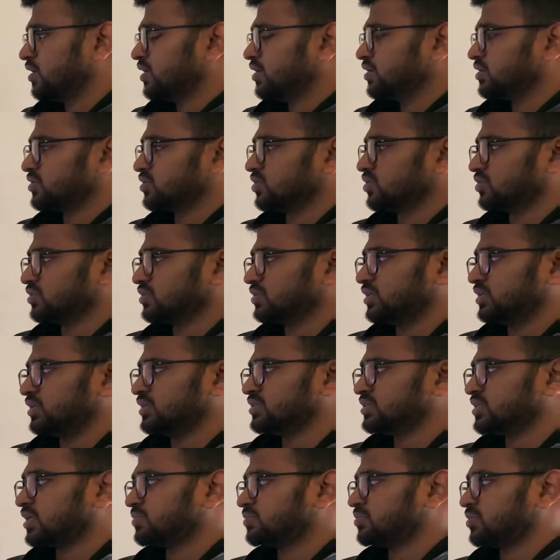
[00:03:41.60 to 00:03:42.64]
So the
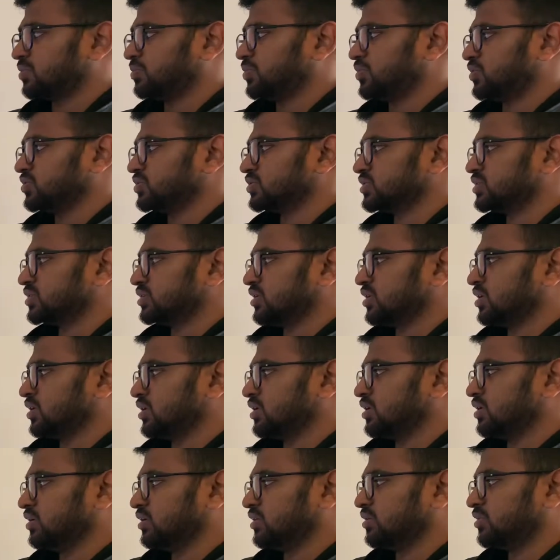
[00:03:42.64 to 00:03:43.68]
design proposed
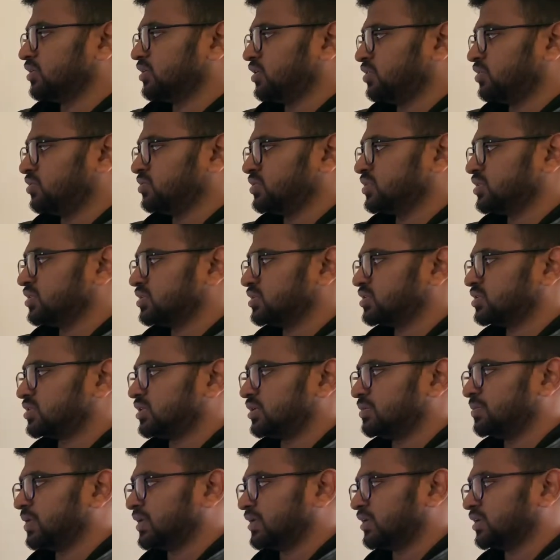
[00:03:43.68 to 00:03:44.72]
uses the
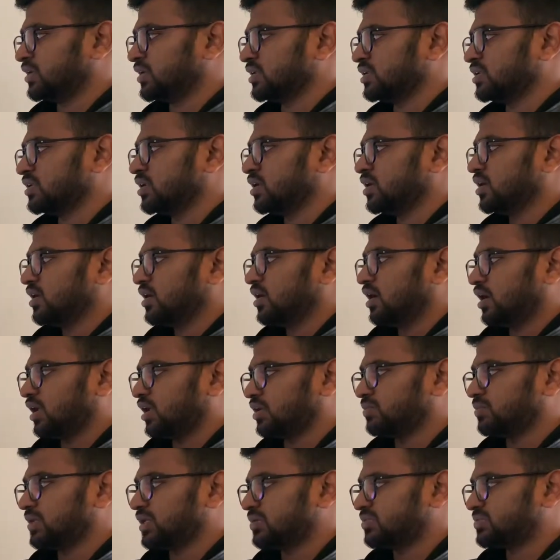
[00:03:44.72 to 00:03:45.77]
material
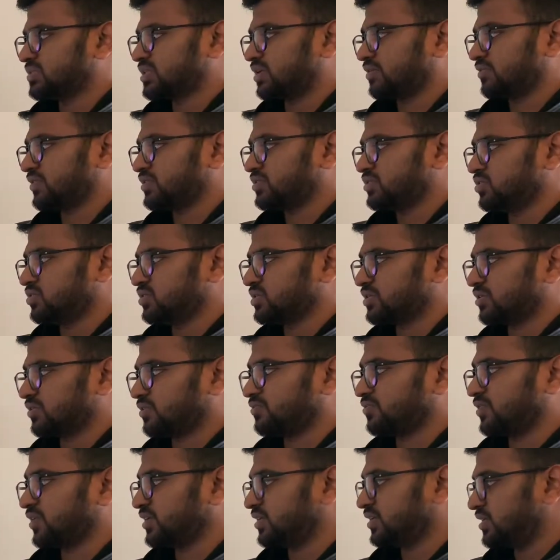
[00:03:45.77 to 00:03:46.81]
aluminium
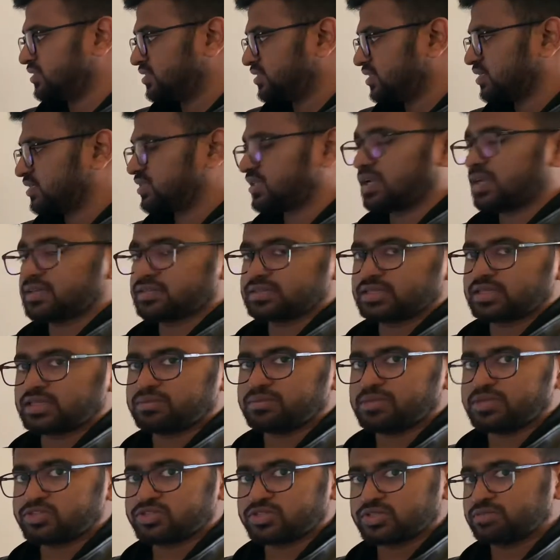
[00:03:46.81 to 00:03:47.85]
7075 T6 as I
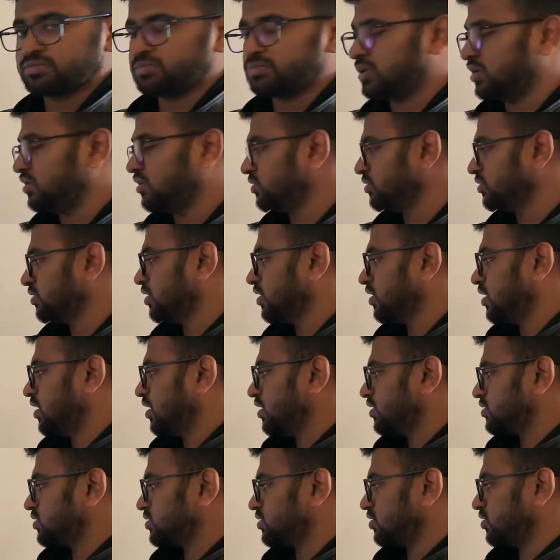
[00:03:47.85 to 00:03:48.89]
mentioned below.
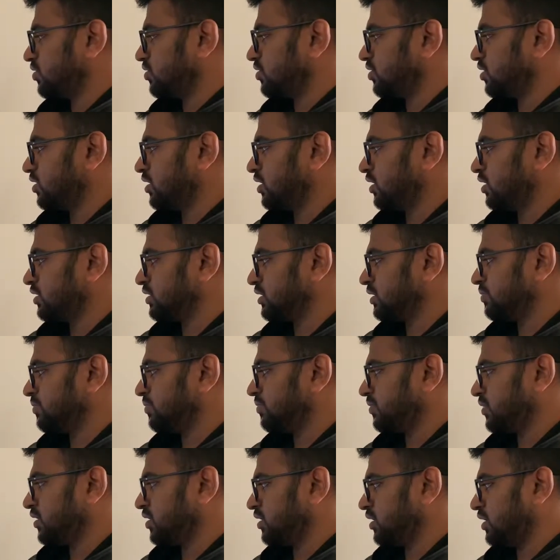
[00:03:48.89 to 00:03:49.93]
So
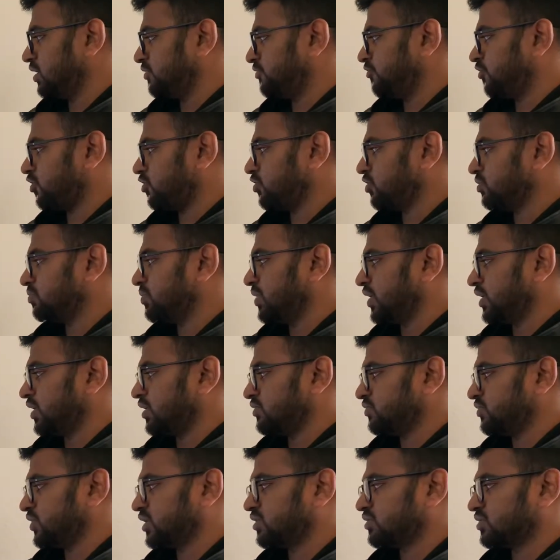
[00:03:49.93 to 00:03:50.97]
followed by
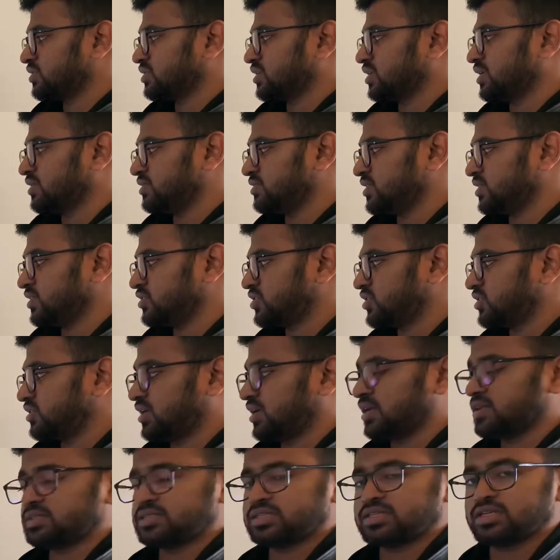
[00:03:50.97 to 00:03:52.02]

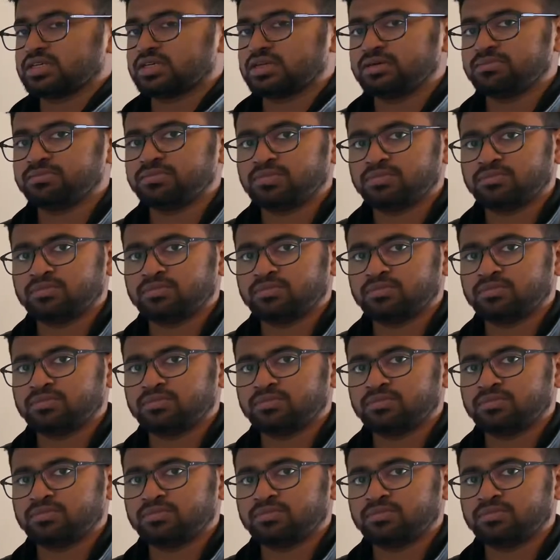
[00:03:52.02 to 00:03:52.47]
recrystallization as the